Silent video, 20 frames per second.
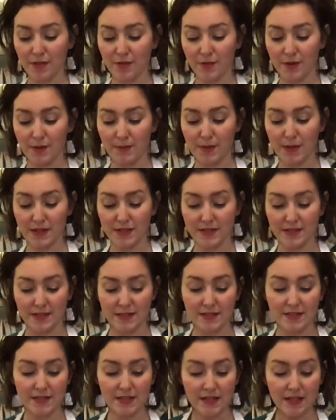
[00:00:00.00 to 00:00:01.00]
3
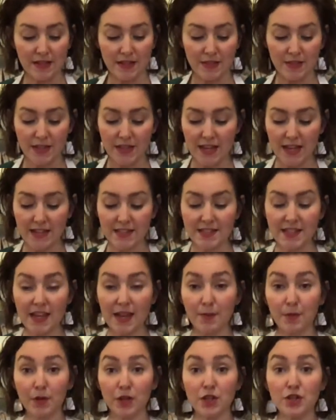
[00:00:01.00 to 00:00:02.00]
pieces, the next thing
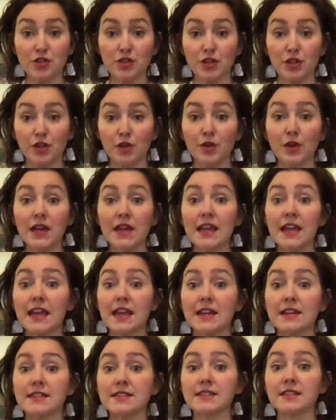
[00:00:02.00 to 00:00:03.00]
I'm going to do
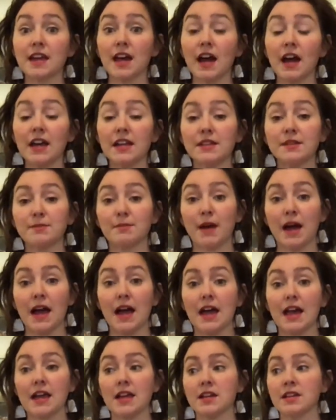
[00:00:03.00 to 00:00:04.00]
is cut
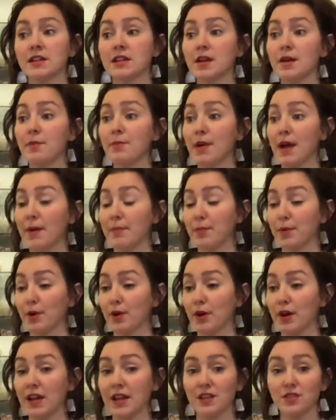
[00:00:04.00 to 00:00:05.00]
my
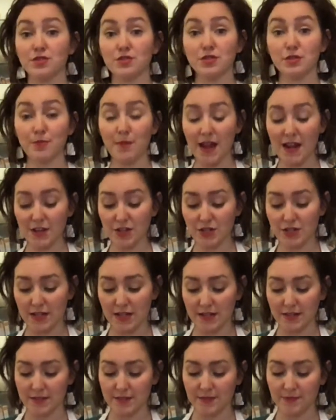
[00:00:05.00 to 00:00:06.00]
pepper into
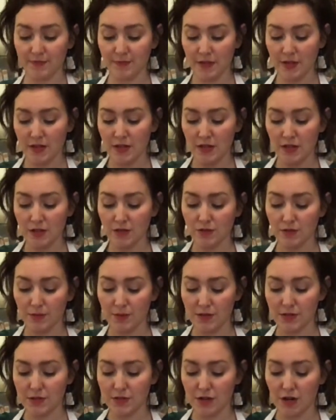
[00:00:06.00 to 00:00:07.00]
matchsticks. So I'm
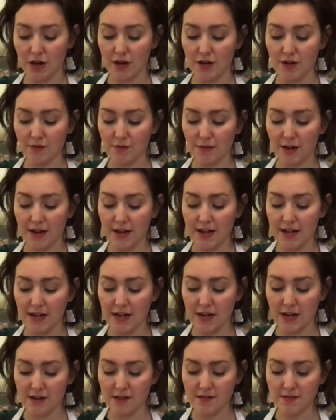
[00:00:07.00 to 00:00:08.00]
going to start right
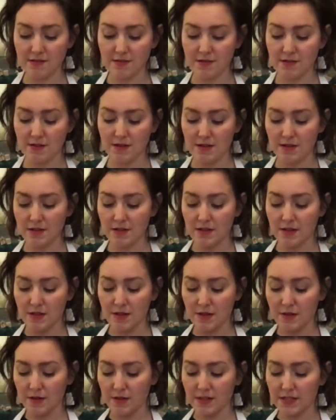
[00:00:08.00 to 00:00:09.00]
here.
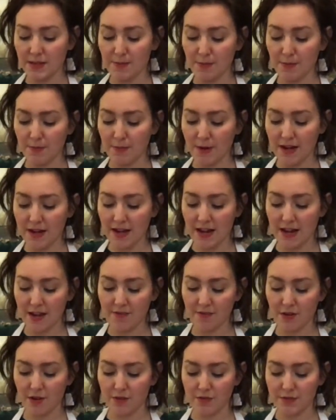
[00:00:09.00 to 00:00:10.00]
Tip of my
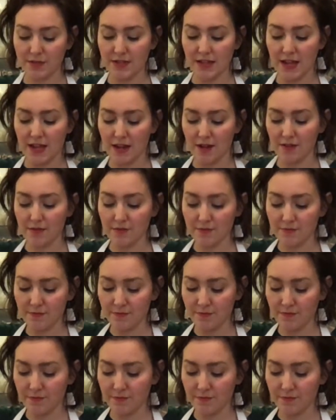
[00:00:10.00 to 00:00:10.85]
knife goes down,